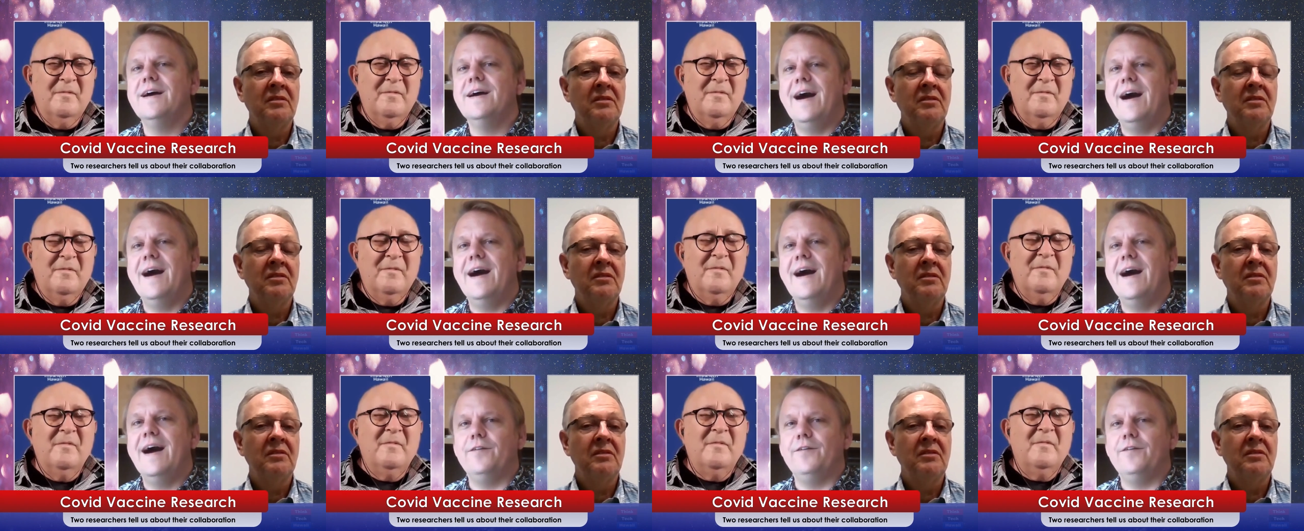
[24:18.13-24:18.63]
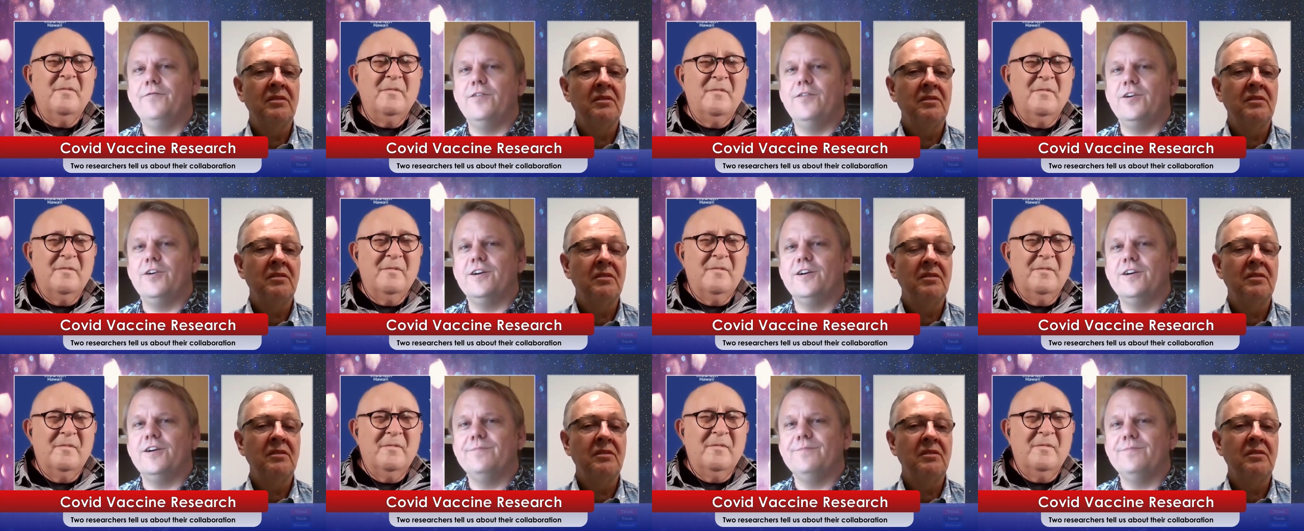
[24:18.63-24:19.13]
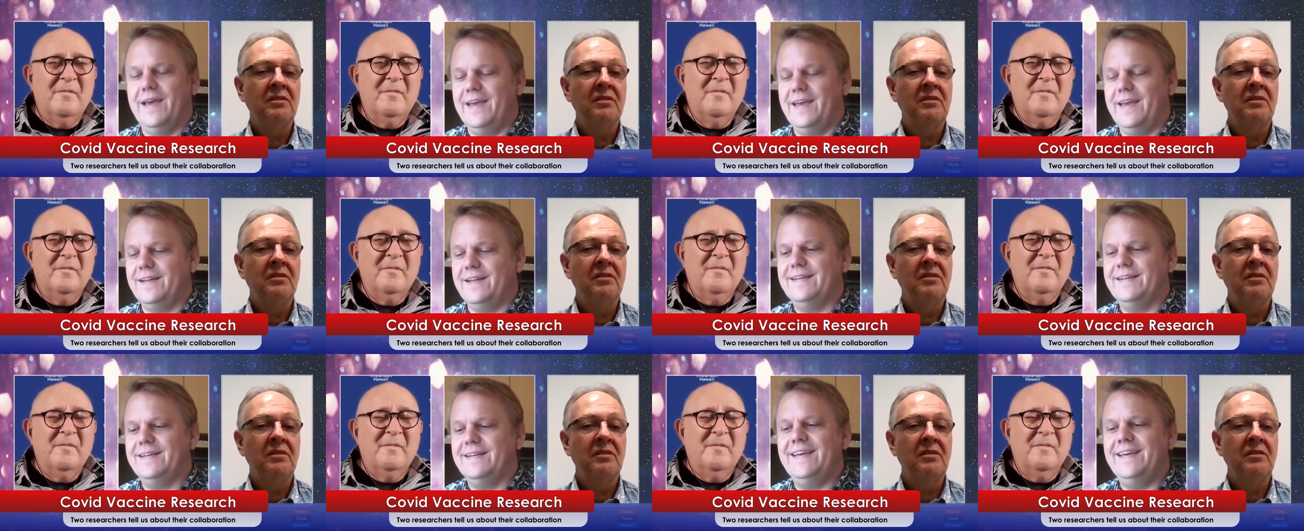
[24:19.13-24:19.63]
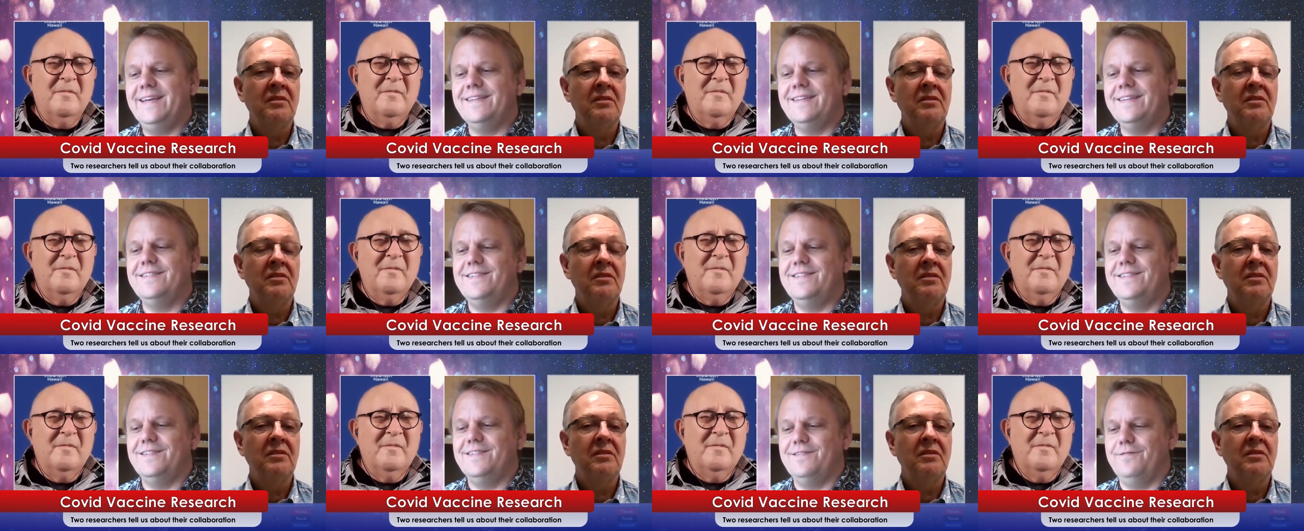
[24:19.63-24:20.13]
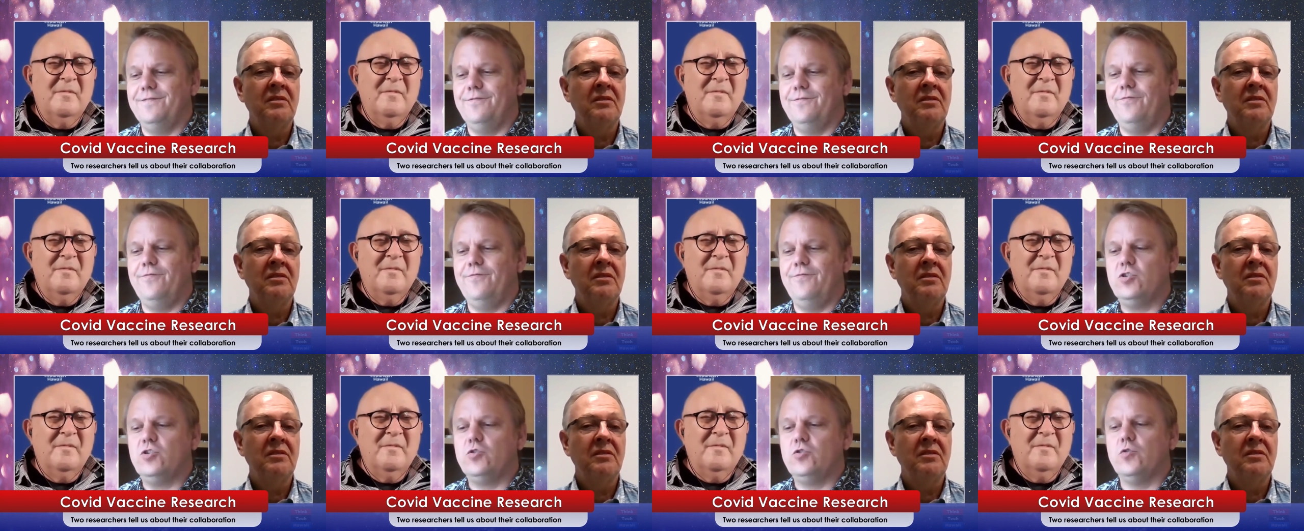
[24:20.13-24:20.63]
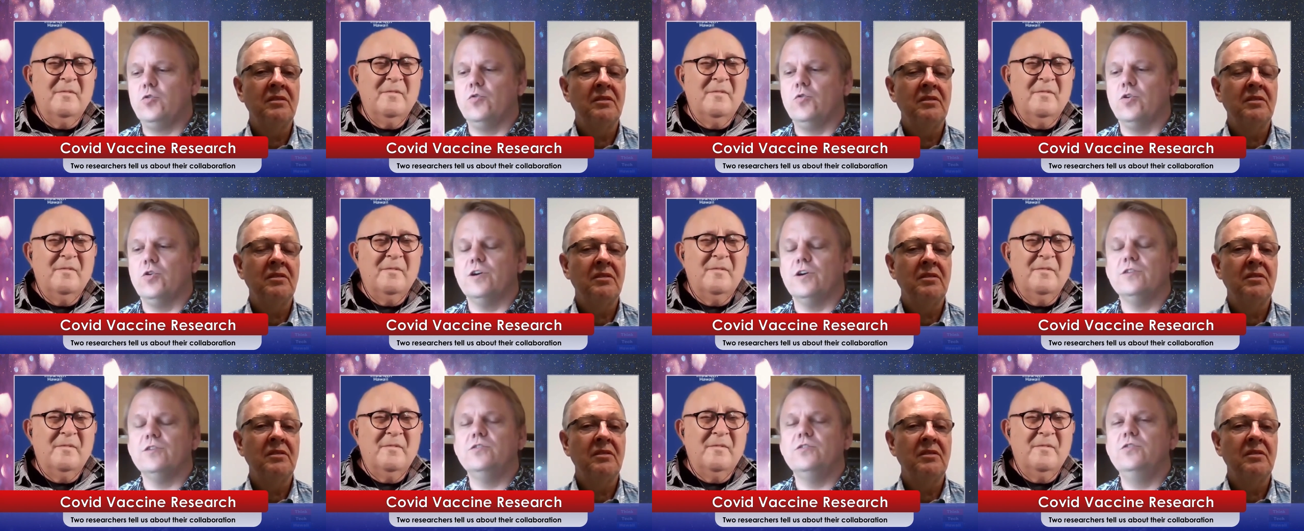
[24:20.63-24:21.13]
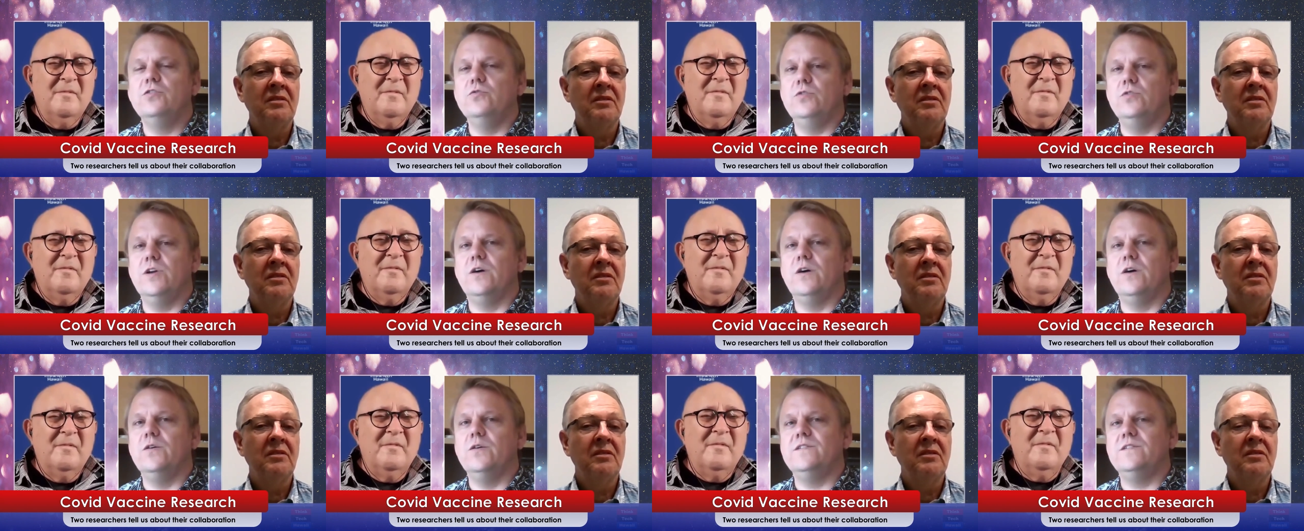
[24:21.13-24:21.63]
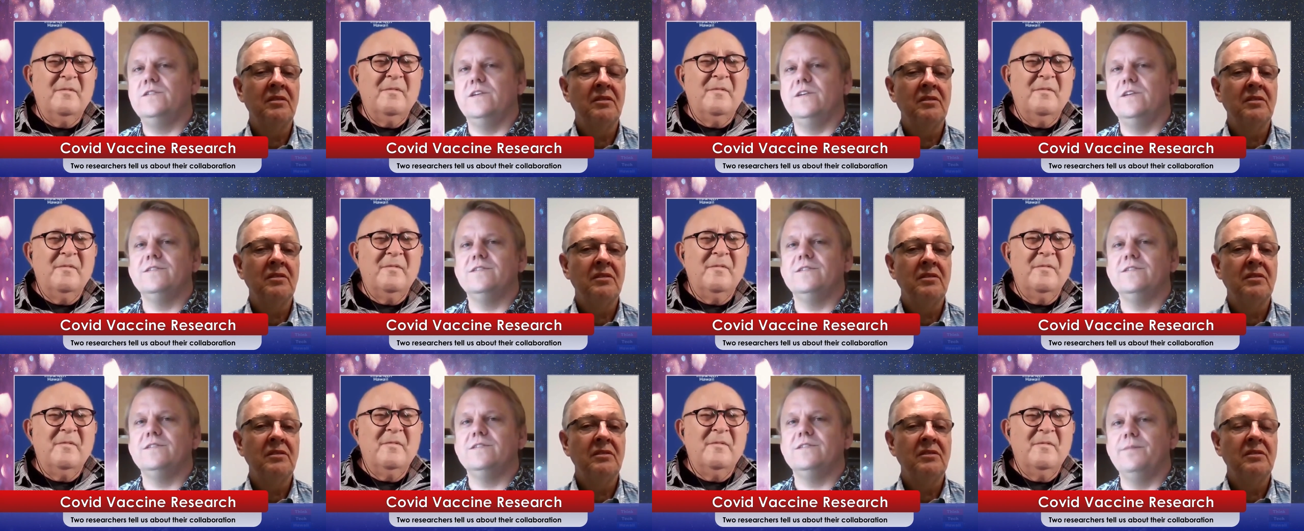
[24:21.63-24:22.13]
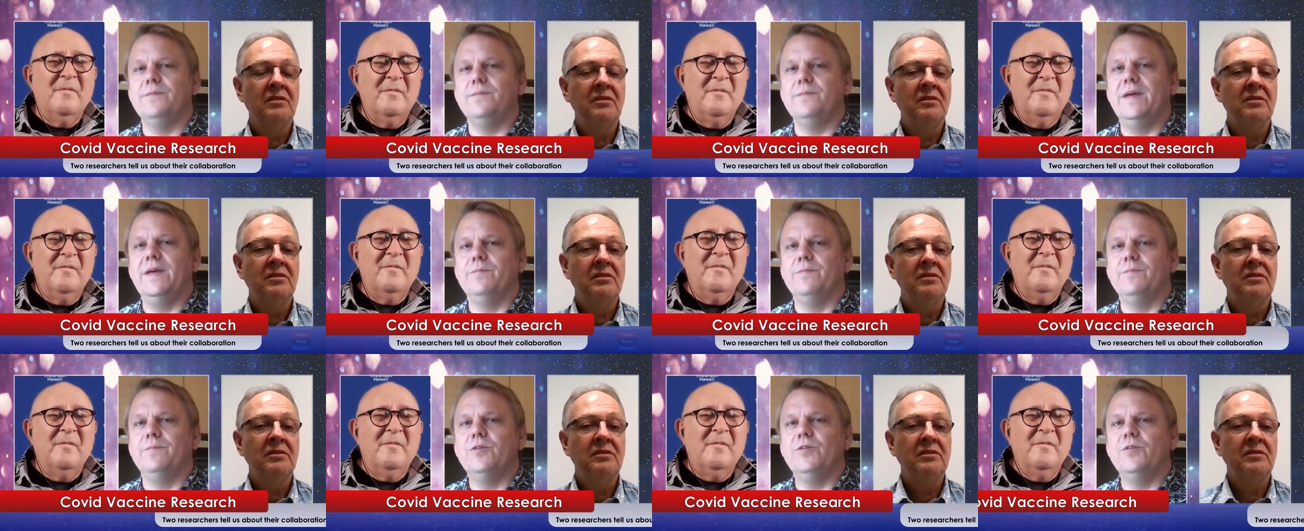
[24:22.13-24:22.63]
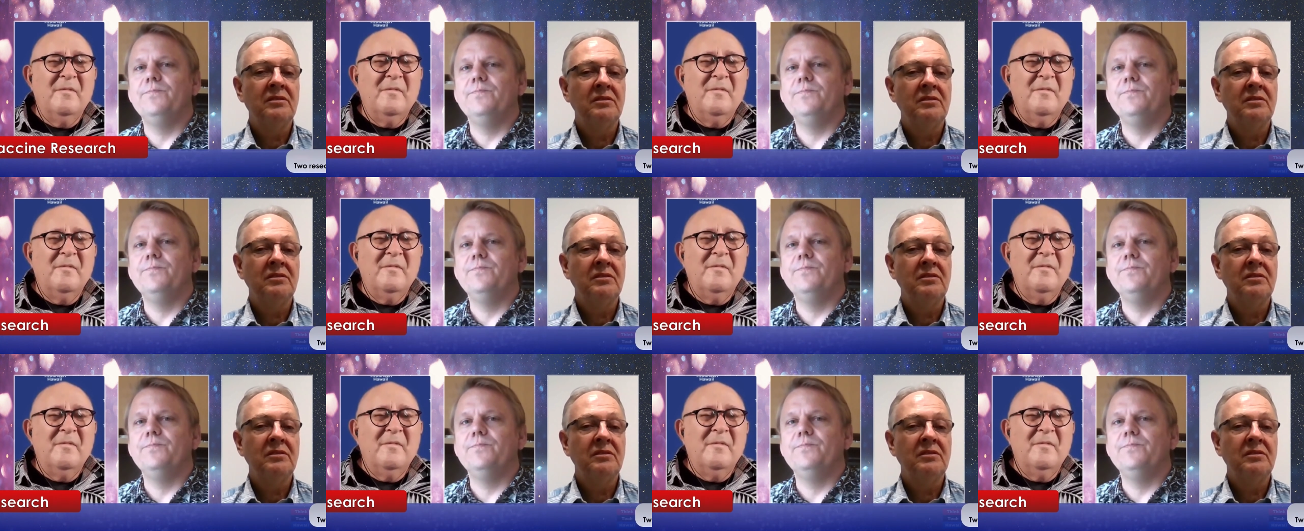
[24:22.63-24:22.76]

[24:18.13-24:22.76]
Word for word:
Speaker 1: However, it needs for sure two doses at a minimum.